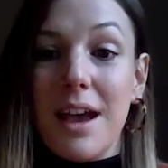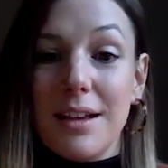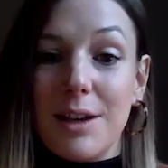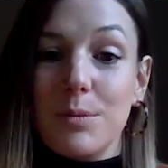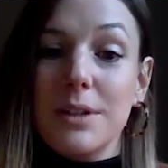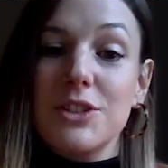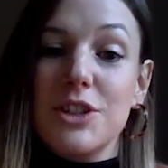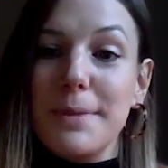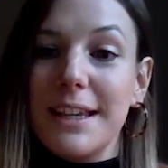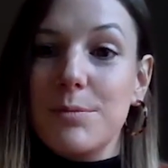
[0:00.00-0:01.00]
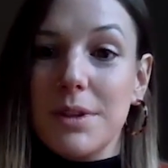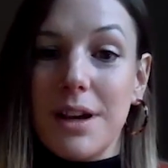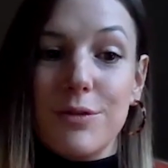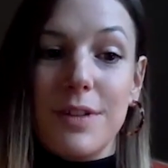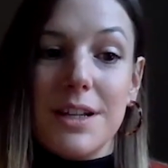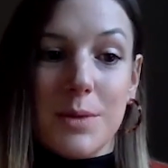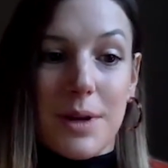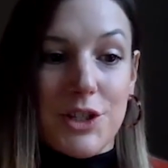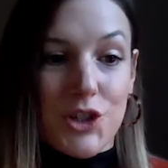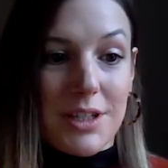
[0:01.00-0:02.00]
Okay, we're jumping in with our first
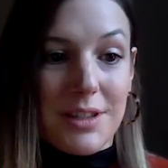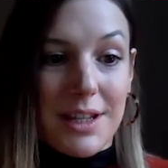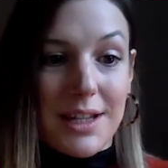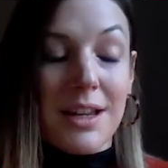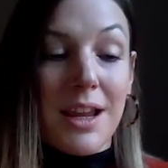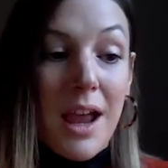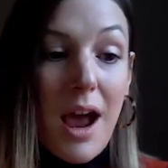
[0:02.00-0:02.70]
question then,